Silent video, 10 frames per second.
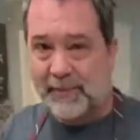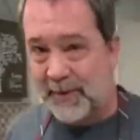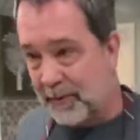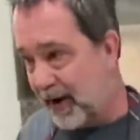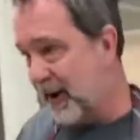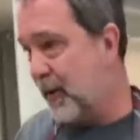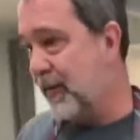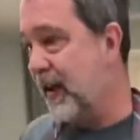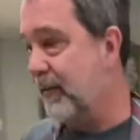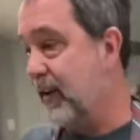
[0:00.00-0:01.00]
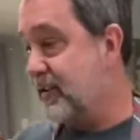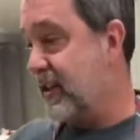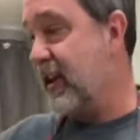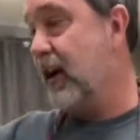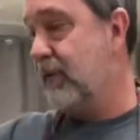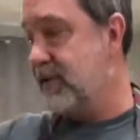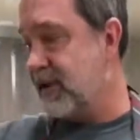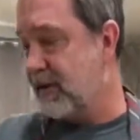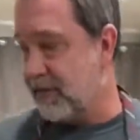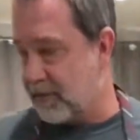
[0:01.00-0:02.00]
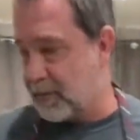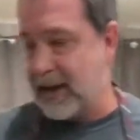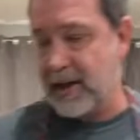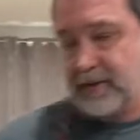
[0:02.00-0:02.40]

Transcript: and ready to go in the oven. You can see the oven's at 300